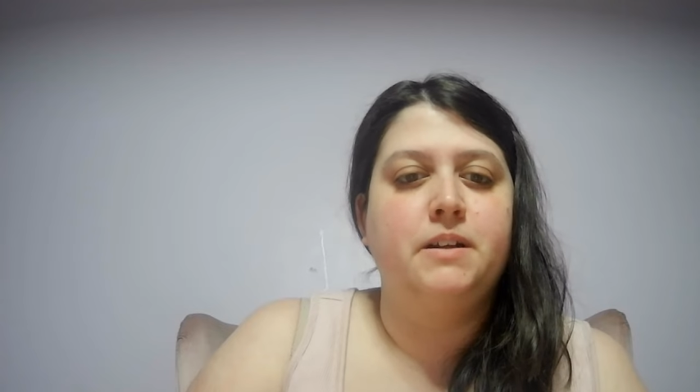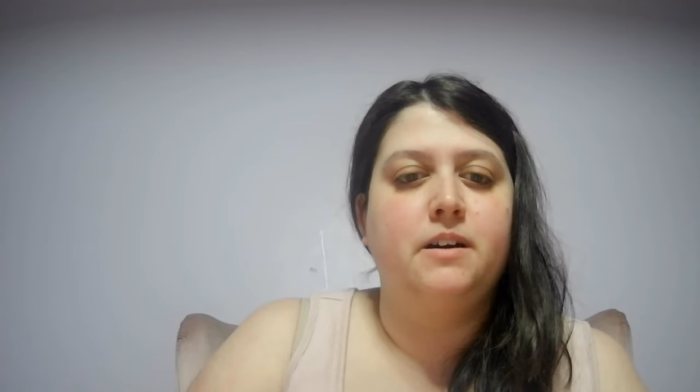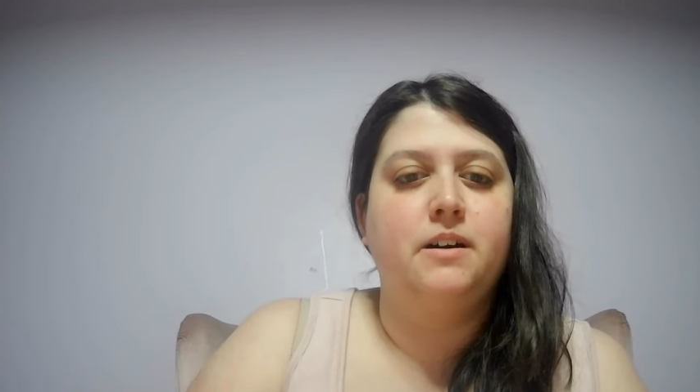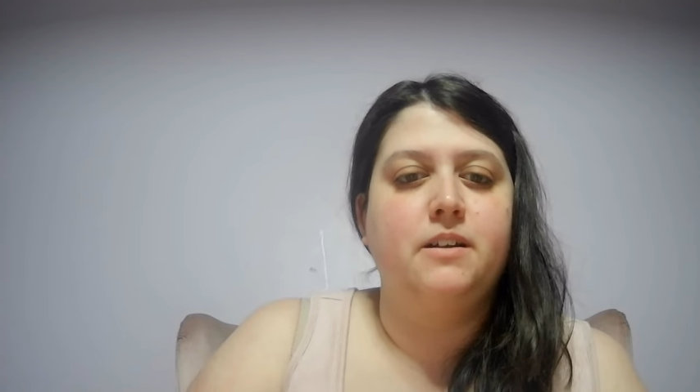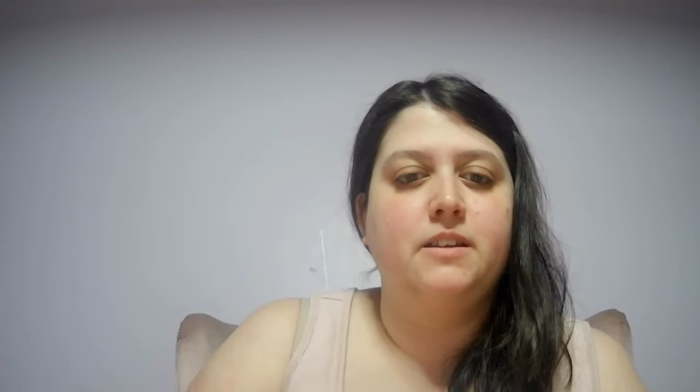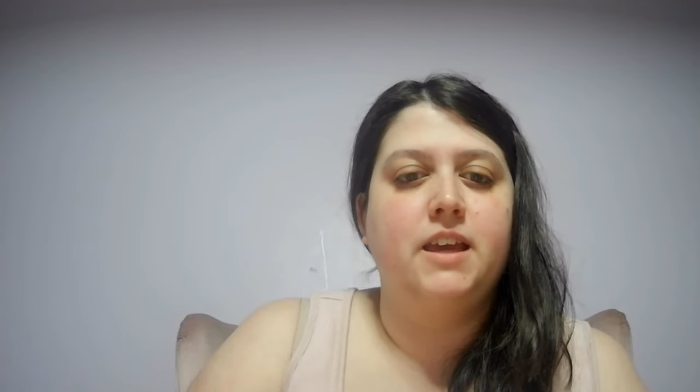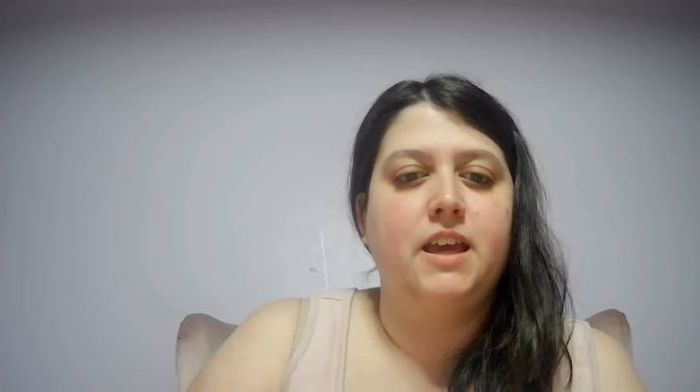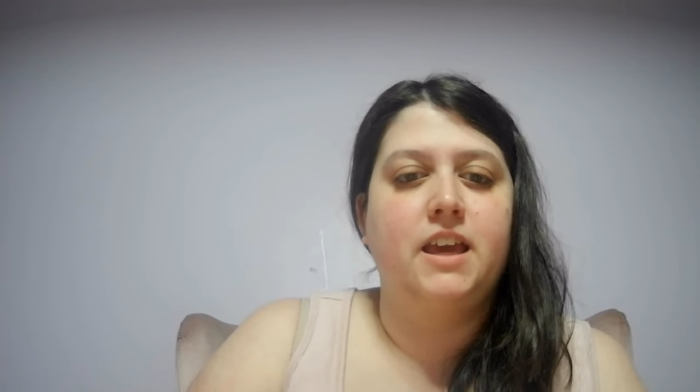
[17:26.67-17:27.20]

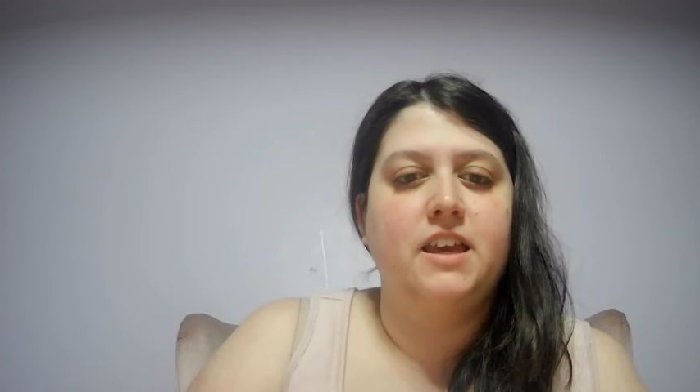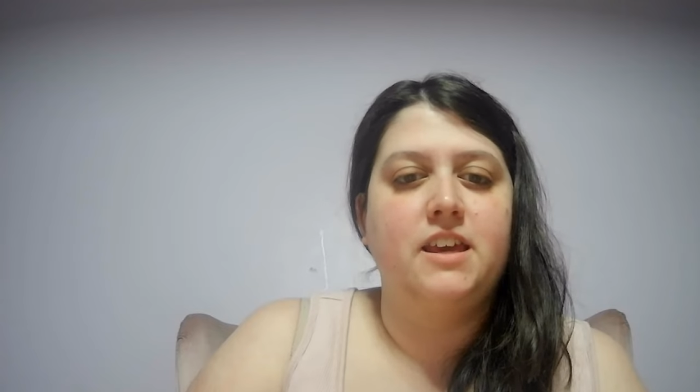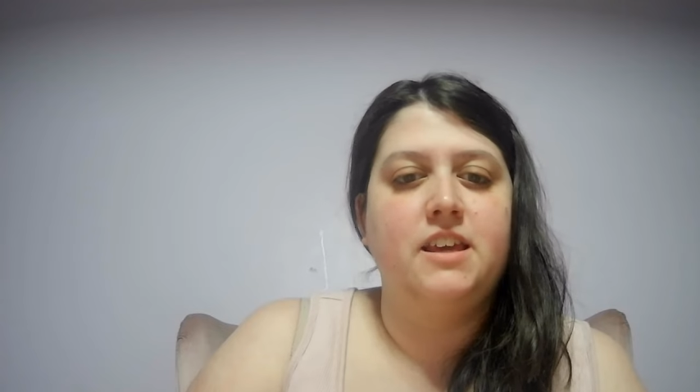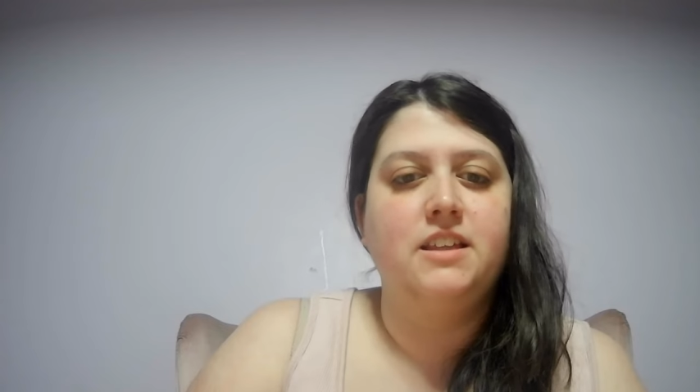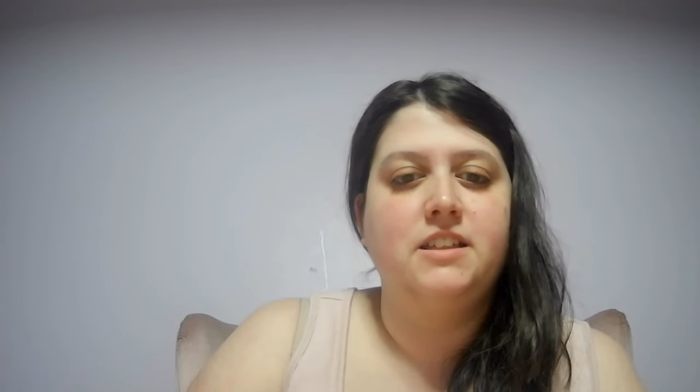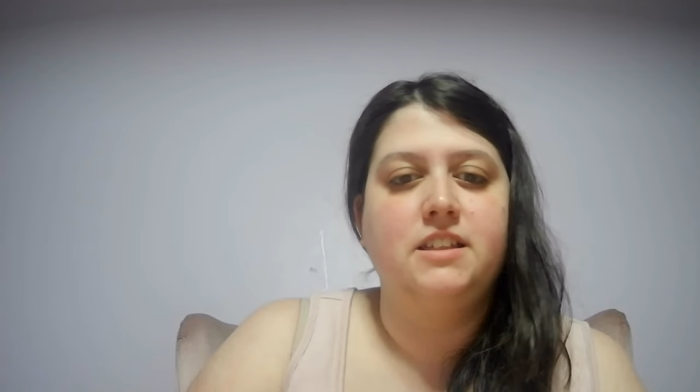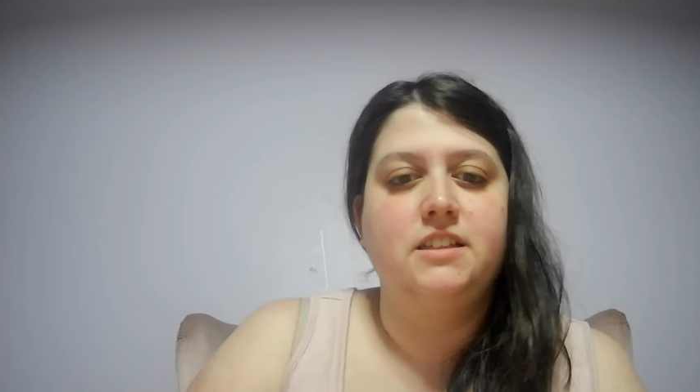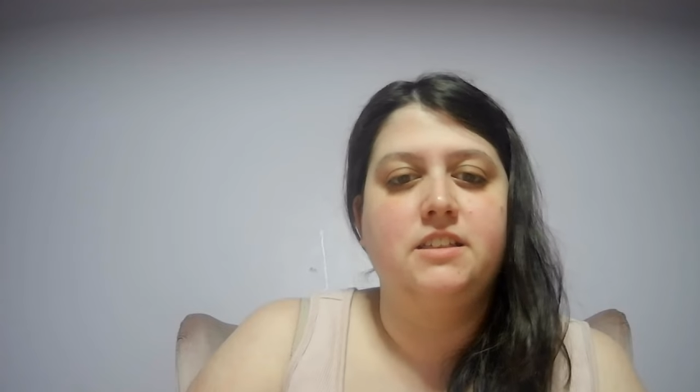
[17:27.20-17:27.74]
on the
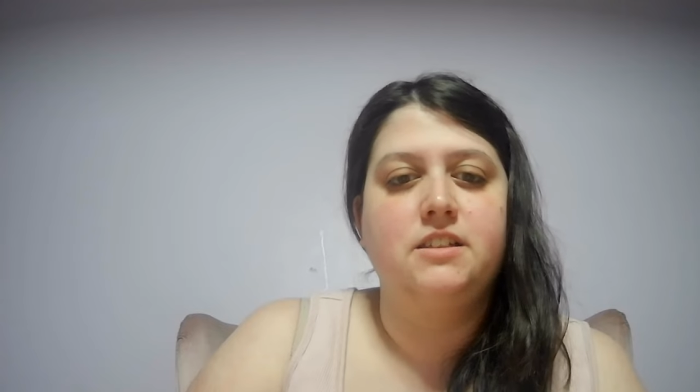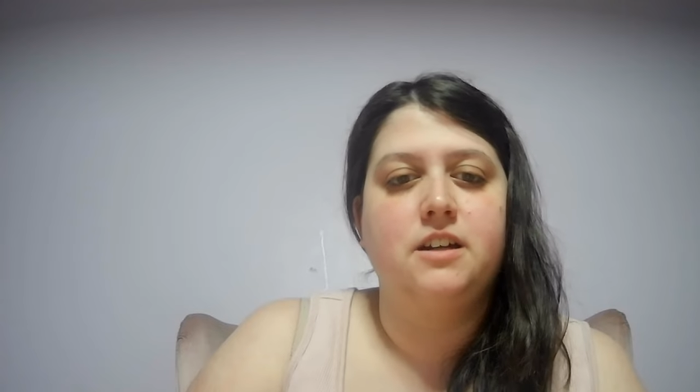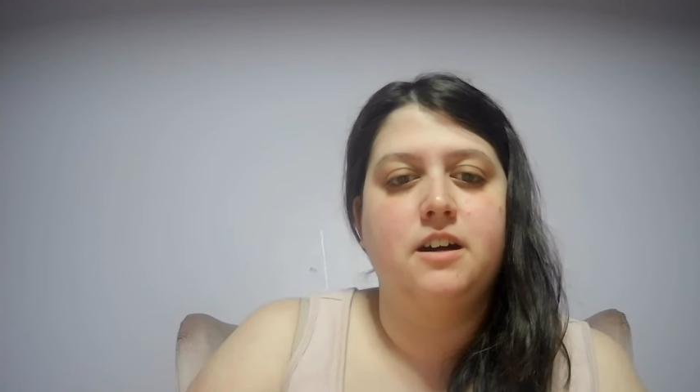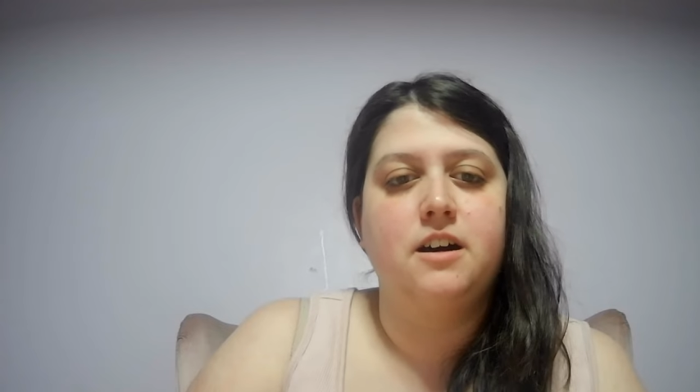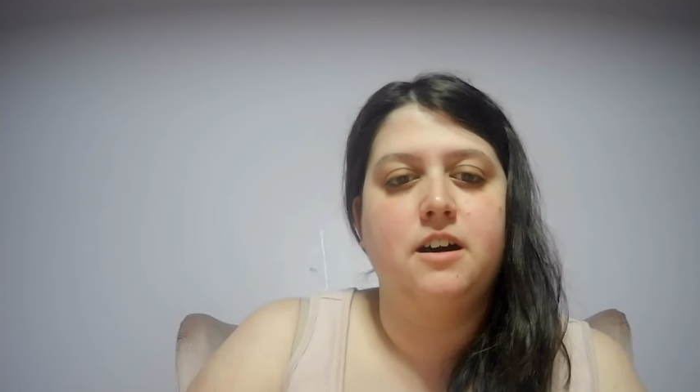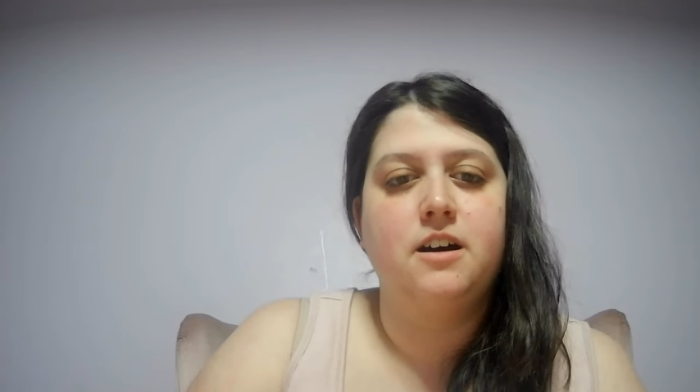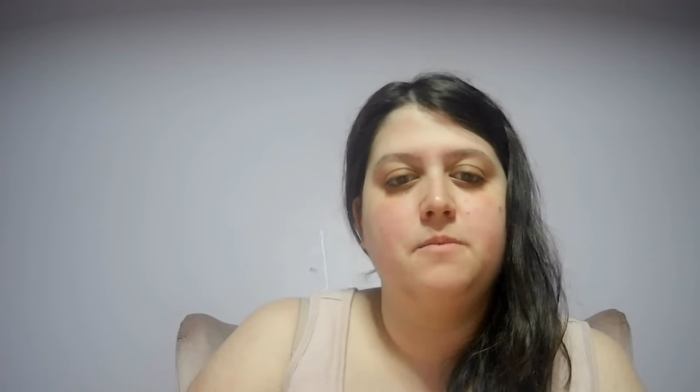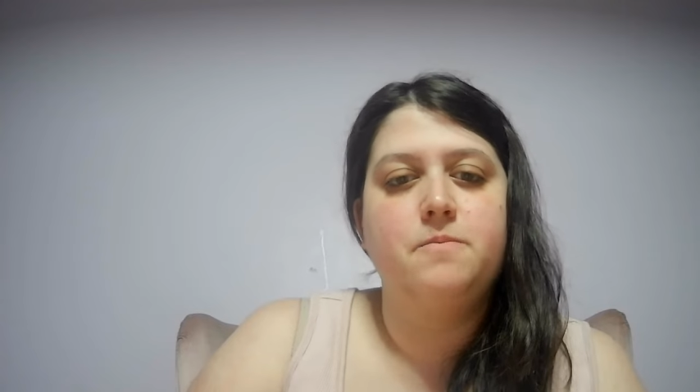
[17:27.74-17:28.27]
AKC's
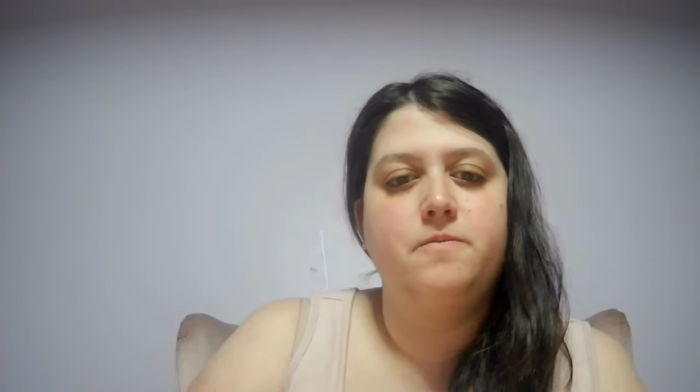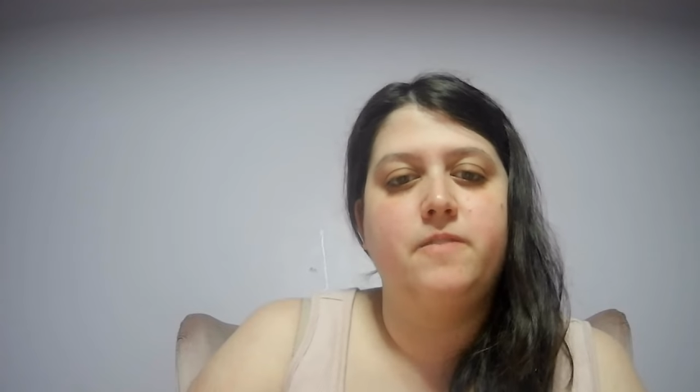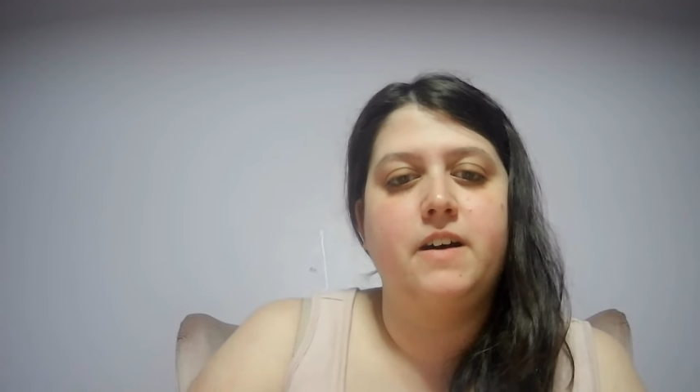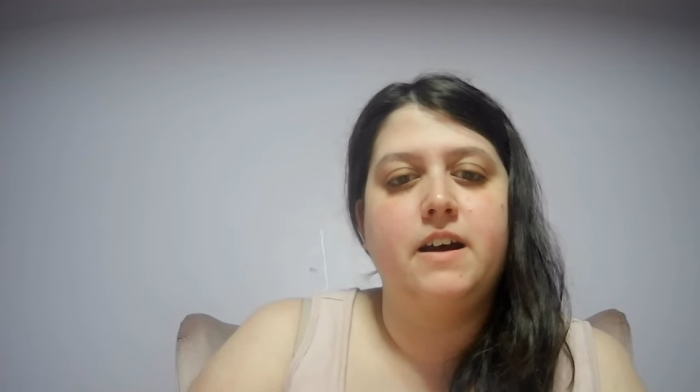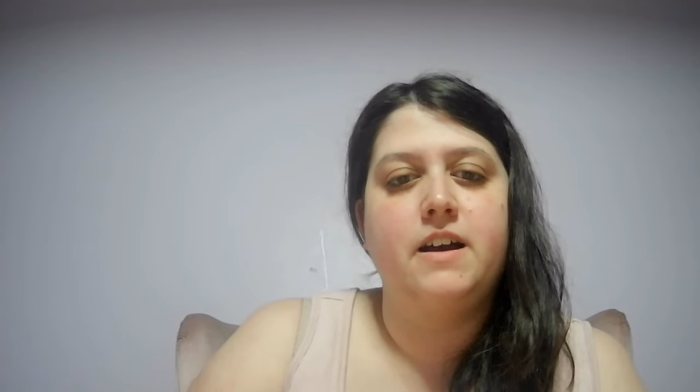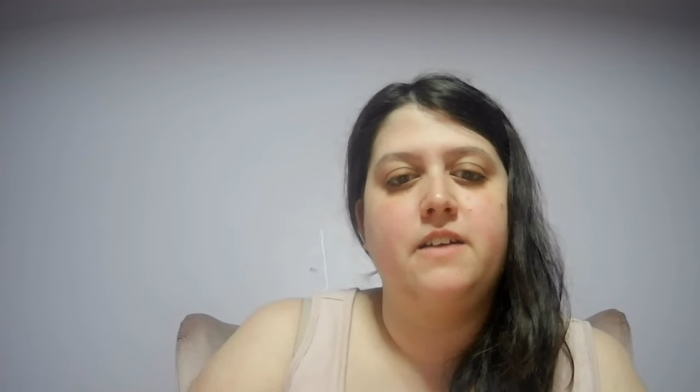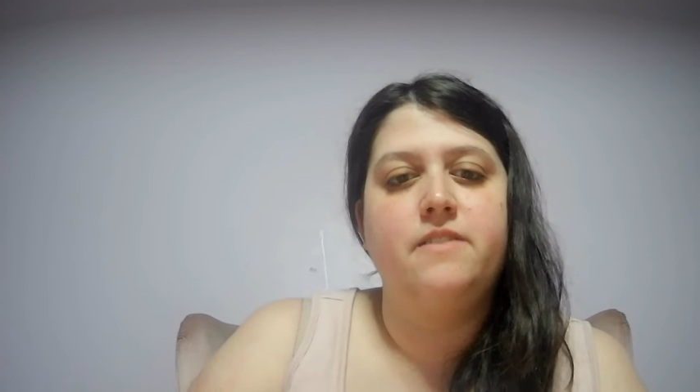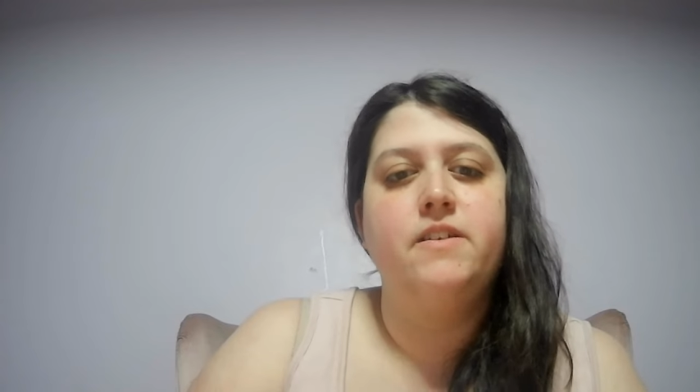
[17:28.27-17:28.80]
top
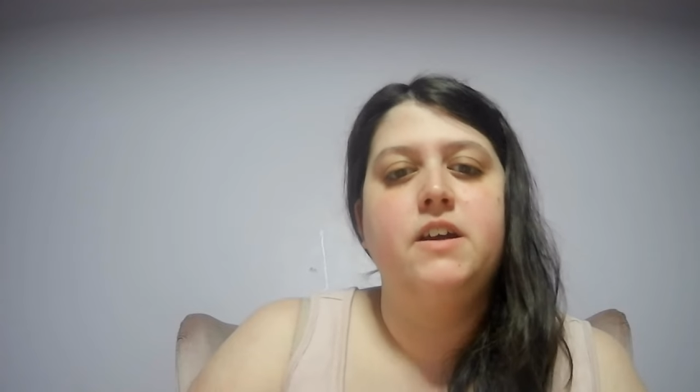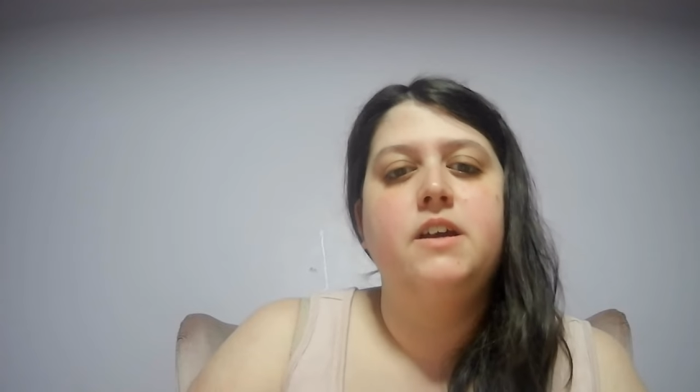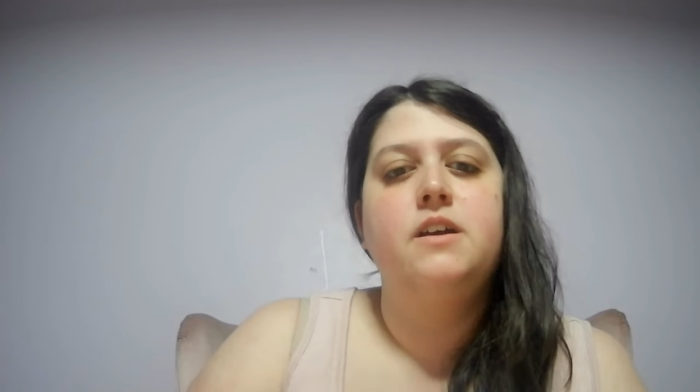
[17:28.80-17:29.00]
5